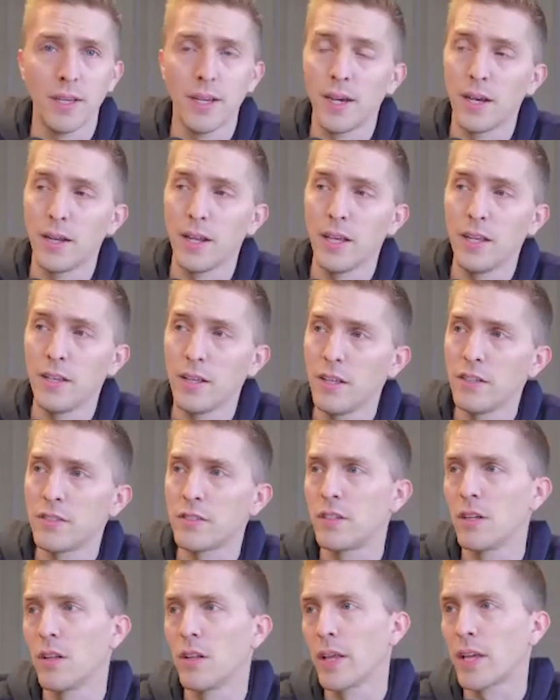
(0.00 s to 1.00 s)
And he's
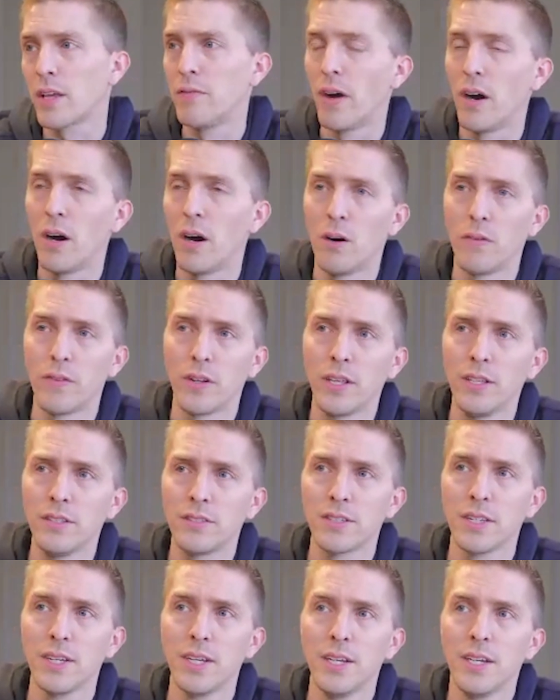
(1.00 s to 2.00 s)
still like involved, and
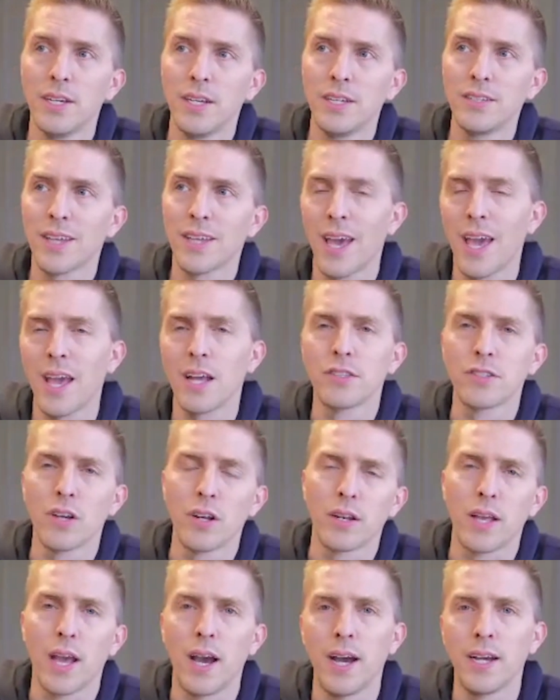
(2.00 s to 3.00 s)
he's like a
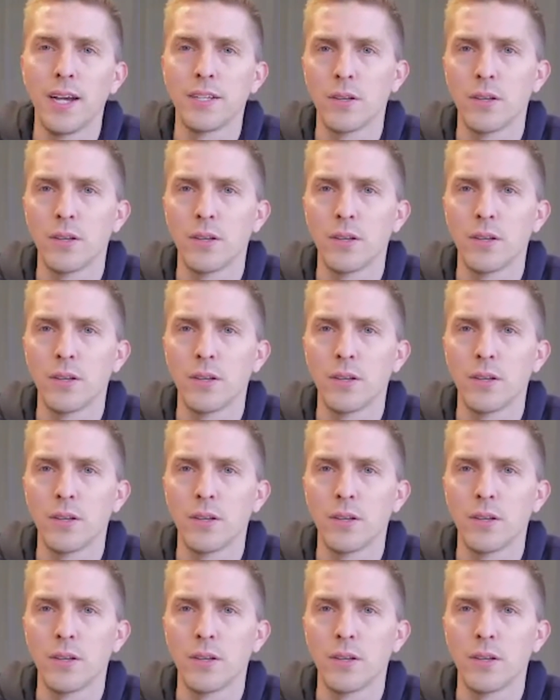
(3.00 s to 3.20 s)
hands-on guy.